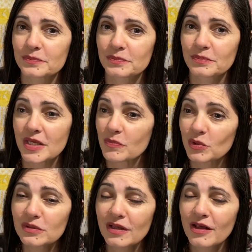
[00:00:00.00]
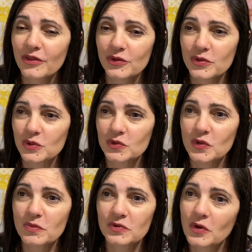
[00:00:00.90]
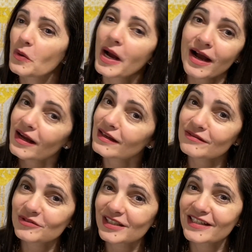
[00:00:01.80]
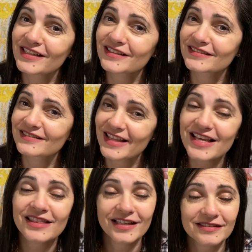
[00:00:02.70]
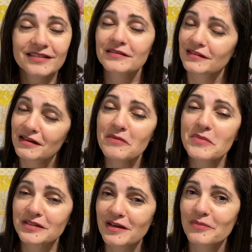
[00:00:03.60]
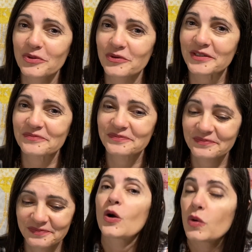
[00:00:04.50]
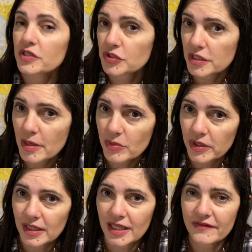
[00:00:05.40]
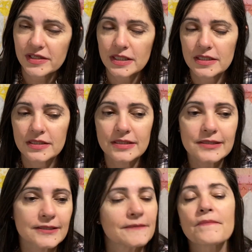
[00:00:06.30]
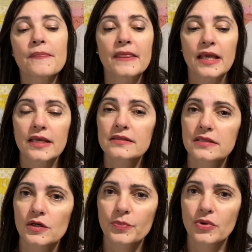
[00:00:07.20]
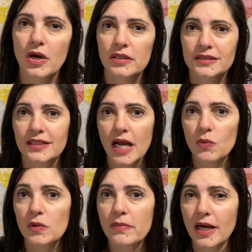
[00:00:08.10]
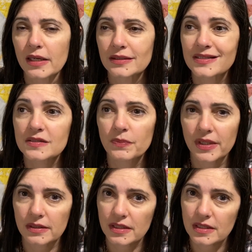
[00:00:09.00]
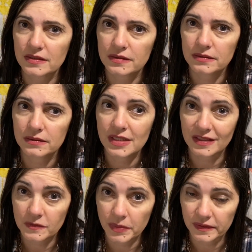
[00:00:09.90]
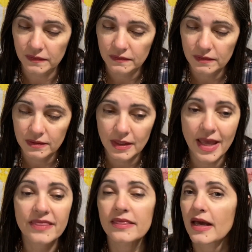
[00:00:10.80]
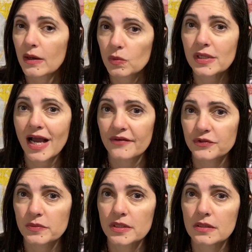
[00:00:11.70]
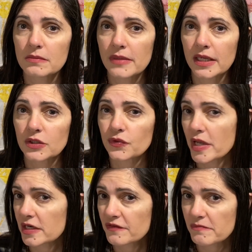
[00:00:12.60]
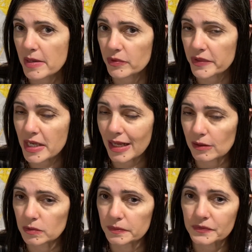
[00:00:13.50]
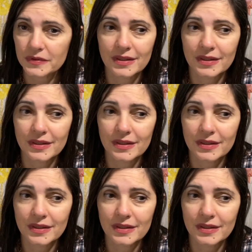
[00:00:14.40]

people through YouTube. So I really think that's on my top 3. Question number 11 is there a product that I will buy despite the expense? And that would have to be my creative memory albums.